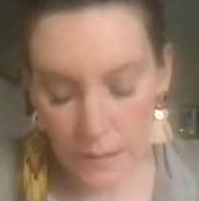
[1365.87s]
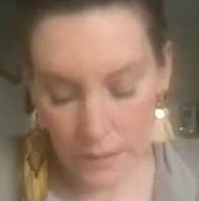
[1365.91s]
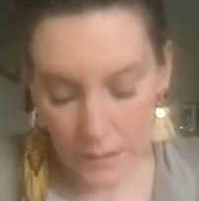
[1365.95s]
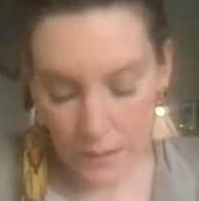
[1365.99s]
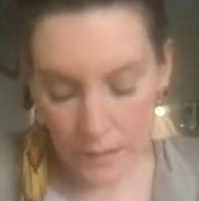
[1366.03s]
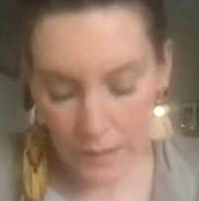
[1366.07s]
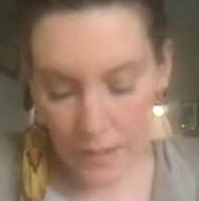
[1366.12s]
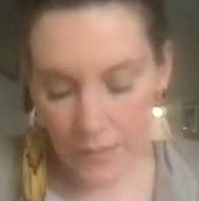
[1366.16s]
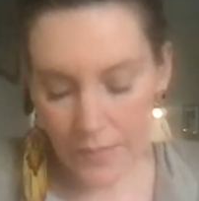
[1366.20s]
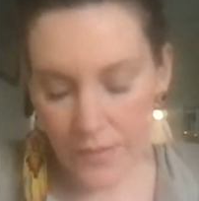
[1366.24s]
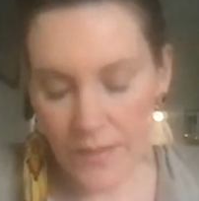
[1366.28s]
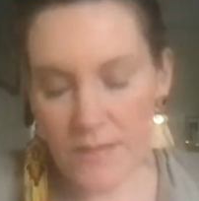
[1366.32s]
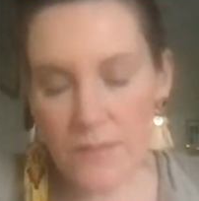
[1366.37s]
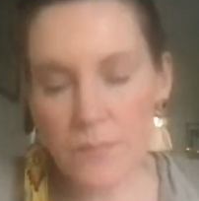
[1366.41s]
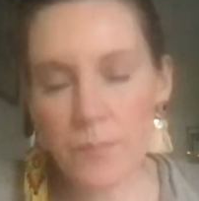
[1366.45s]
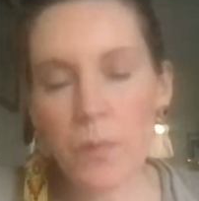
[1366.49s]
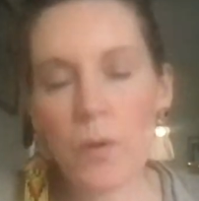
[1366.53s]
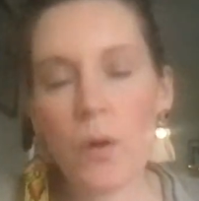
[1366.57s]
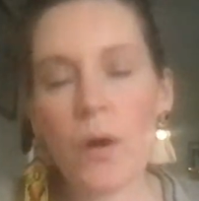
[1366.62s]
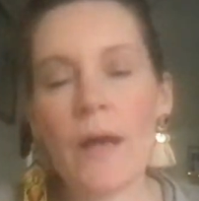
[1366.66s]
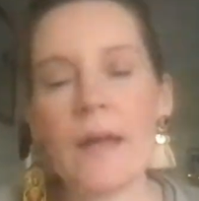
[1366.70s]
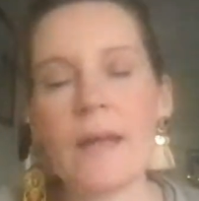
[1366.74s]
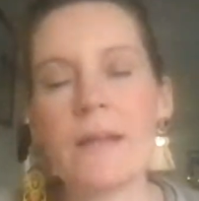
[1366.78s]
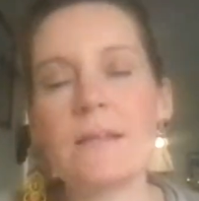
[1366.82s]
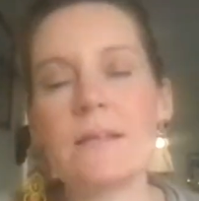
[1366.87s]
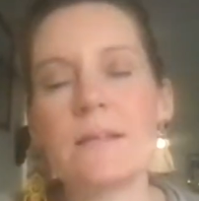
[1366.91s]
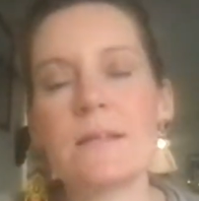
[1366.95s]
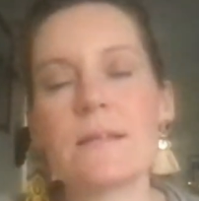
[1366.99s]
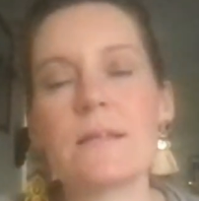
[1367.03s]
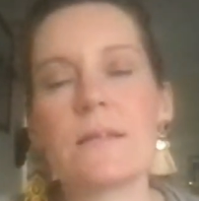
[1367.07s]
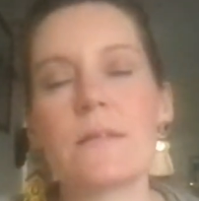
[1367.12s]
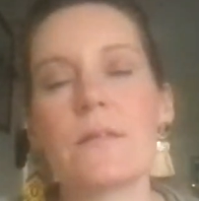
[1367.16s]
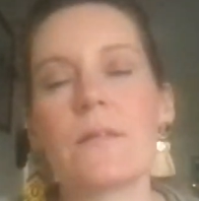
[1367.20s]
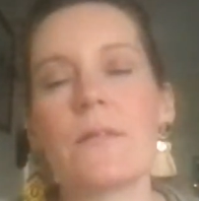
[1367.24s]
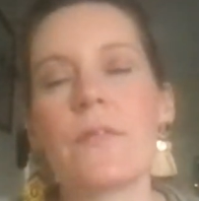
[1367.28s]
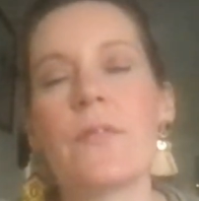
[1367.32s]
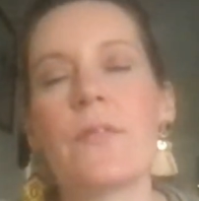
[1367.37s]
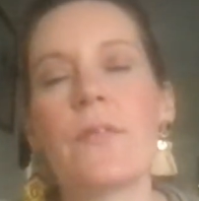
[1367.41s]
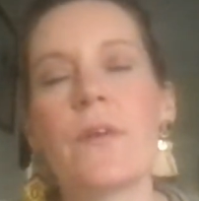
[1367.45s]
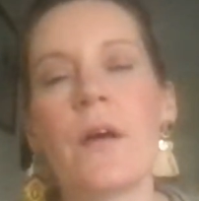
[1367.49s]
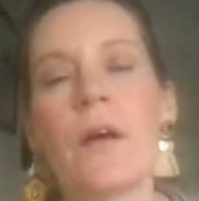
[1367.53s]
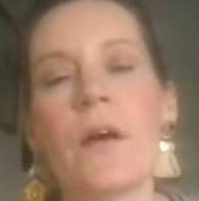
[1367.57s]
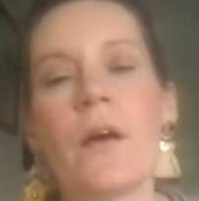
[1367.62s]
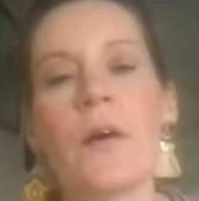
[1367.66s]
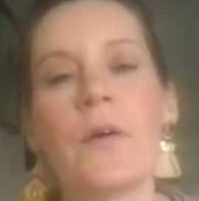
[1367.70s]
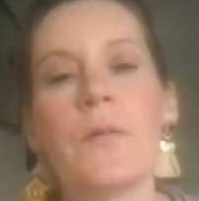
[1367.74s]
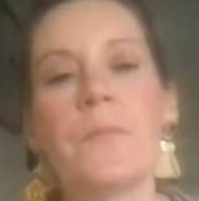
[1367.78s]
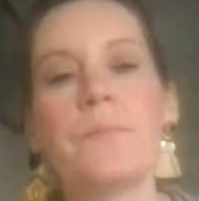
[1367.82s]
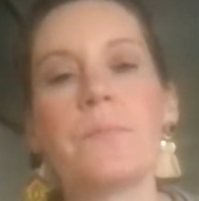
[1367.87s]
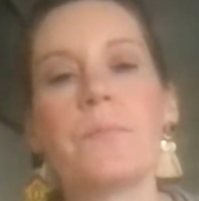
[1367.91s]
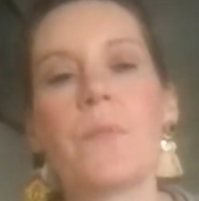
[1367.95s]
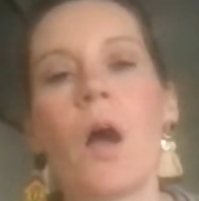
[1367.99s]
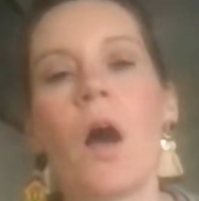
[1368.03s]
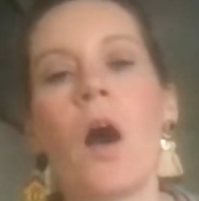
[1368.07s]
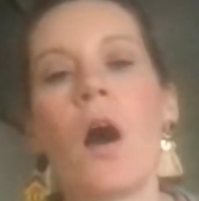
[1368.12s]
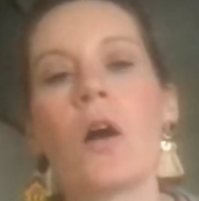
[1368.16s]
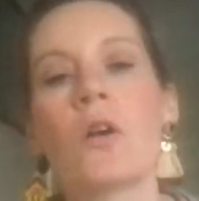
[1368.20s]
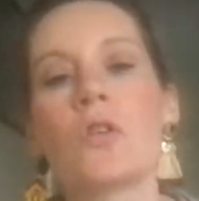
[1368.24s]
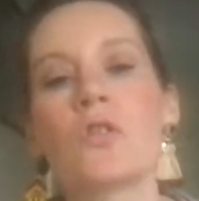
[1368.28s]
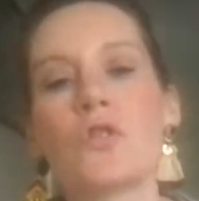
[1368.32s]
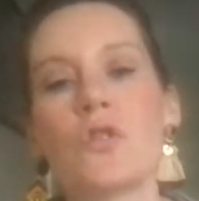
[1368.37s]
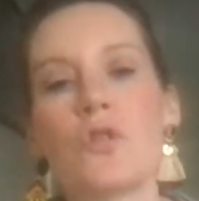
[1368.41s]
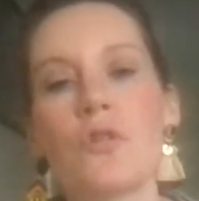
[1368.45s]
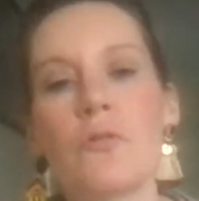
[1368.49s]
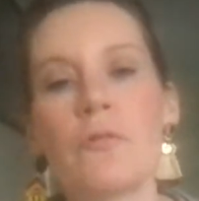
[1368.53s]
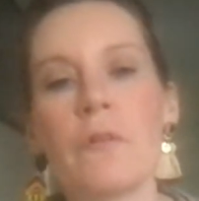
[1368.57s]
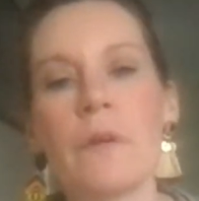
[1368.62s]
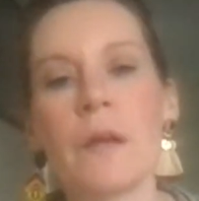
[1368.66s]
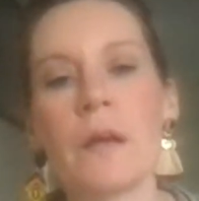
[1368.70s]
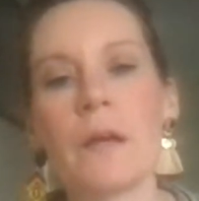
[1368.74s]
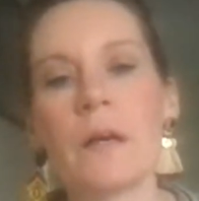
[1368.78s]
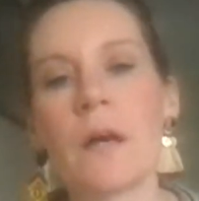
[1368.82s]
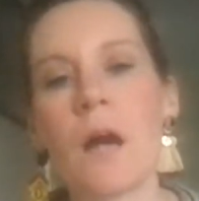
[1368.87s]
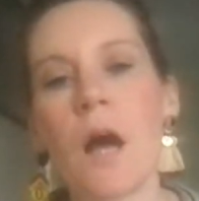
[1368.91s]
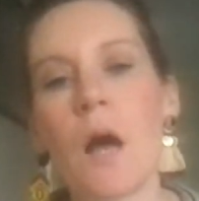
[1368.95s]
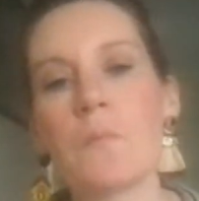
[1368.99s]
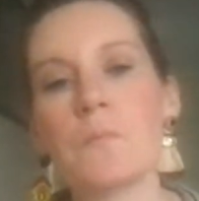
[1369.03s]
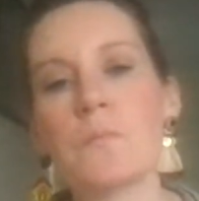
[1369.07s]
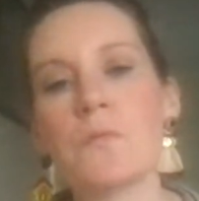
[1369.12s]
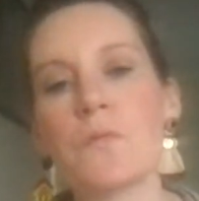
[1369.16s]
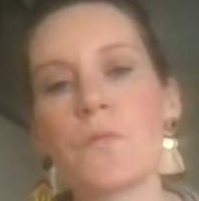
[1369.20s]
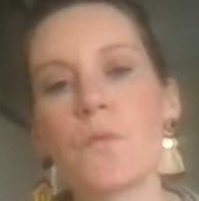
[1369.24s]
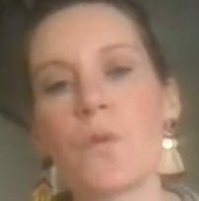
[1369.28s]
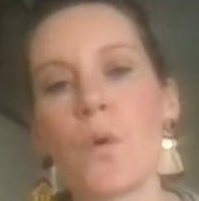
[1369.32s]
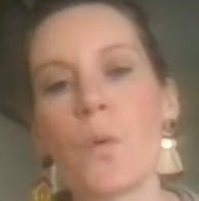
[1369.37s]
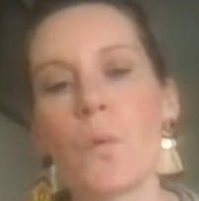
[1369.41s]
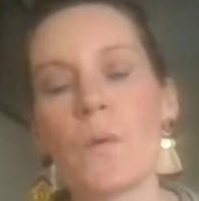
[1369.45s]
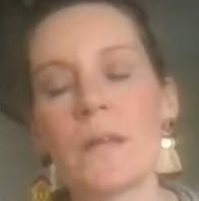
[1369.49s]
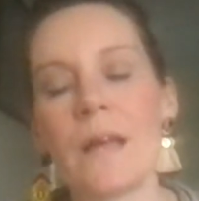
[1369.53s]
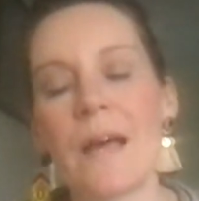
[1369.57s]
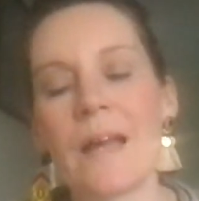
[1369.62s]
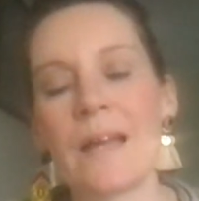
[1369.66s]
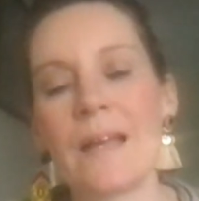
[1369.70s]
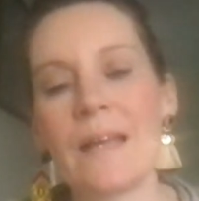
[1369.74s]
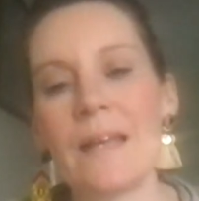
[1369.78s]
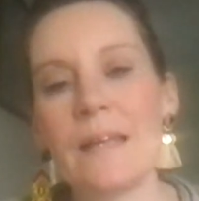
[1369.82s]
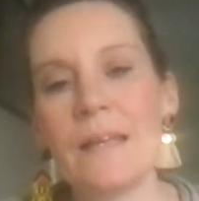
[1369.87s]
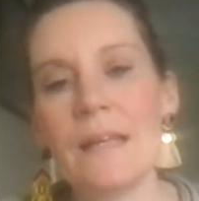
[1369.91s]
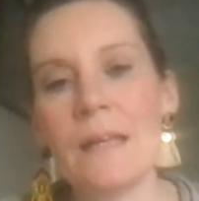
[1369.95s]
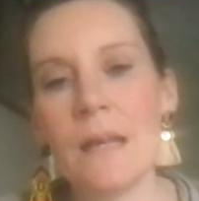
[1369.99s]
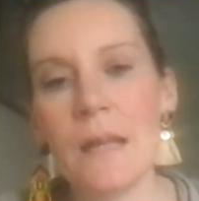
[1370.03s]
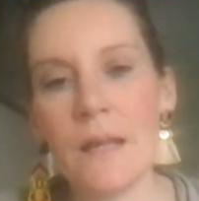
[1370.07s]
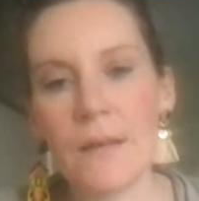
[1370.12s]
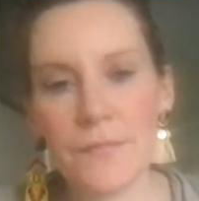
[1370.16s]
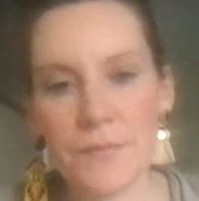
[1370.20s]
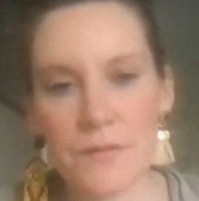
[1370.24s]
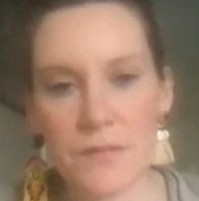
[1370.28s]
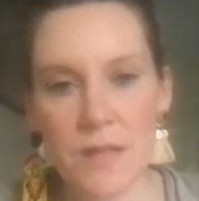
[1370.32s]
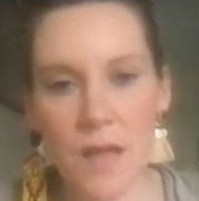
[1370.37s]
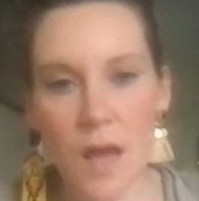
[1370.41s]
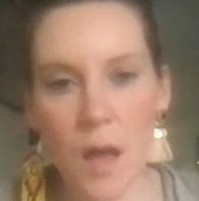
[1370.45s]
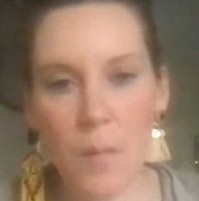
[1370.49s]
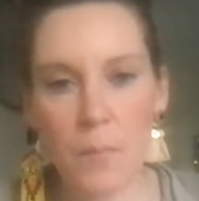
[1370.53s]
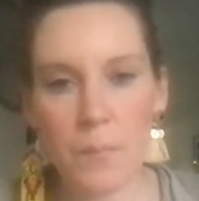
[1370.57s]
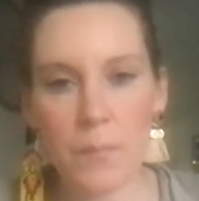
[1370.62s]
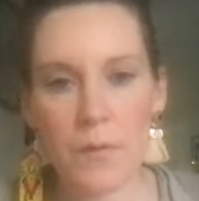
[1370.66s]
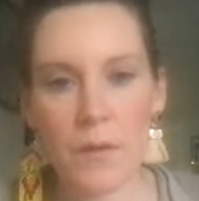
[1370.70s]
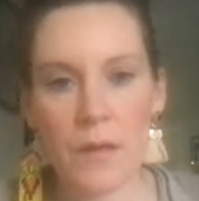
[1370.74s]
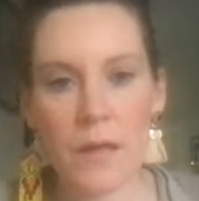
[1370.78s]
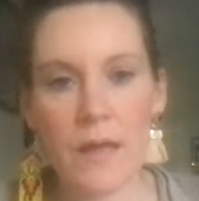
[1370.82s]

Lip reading: And at this point, the Arcturian comes forward and he lifts up